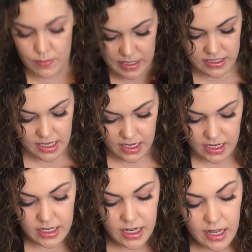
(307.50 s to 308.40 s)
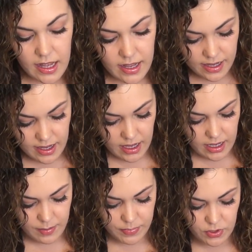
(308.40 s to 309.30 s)
so I'm excited.
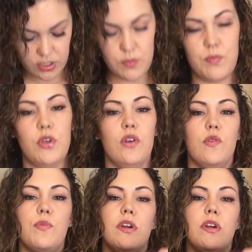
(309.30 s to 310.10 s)
There's this beautiful